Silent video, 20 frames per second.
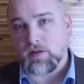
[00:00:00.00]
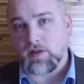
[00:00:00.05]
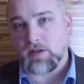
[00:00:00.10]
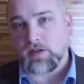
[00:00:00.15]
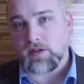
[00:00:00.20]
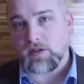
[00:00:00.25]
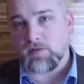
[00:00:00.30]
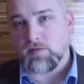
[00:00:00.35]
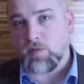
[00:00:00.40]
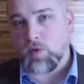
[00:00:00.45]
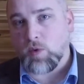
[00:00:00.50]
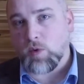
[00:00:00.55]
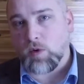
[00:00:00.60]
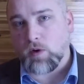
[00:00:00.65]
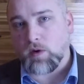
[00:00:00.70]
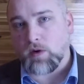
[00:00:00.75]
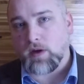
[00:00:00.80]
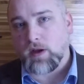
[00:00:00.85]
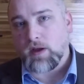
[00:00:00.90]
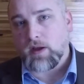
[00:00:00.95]
This is
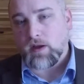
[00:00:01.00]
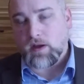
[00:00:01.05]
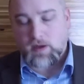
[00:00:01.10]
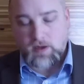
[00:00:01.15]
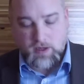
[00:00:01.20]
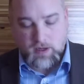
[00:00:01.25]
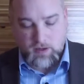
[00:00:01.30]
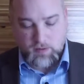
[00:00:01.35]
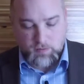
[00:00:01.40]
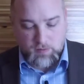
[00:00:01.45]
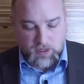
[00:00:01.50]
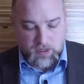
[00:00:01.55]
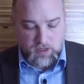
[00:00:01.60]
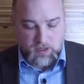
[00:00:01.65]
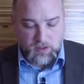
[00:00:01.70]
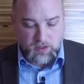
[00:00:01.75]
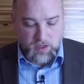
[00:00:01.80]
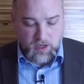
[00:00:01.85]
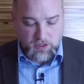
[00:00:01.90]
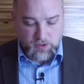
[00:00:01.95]
more
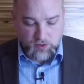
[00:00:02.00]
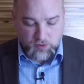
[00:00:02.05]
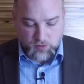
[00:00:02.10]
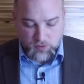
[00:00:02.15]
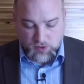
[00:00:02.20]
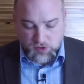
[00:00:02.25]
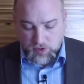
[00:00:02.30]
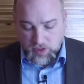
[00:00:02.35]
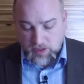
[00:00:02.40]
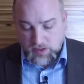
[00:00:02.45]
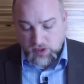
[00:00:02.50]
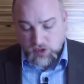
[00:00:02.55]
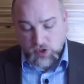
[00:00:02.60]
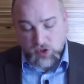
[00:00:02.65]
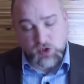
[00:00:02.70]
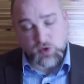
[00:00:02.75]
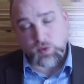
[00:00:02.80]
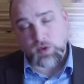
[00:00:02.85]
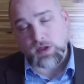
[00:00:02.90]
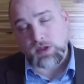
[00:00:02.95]
ideological. So he's a
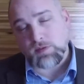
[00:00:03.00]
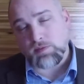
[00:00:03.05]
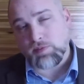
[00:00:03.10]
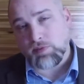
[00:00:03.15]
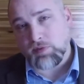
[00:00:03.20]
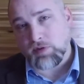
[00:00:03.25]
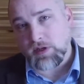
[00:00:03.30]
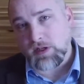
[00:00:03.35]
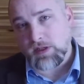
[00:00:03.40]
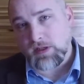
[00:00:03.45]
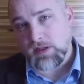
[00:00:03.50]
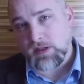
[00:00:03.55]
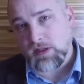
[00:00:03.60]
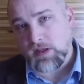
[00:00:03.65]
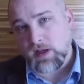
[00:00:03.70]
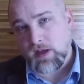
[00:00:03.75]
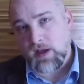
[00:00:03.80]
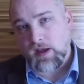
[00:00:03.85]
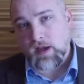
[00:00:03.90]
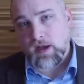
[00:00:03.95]
Swiss priest,
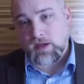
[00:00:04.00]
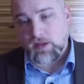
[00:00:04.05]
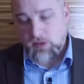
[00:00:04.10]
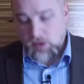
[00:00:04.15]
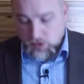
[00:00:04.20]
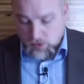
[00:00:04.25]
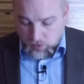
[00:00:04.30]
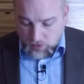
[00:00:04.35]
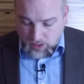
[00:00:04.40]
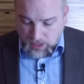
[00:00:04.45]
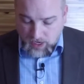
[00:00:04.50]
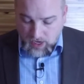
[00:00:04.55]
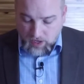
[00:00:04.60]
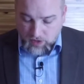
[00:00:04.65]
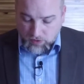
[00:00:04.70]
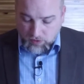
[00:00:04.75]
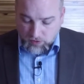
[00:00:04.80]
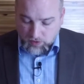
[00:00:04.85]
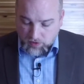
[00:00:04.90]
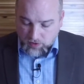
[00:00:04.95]
and he's also a
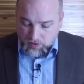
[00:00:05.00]
Catholic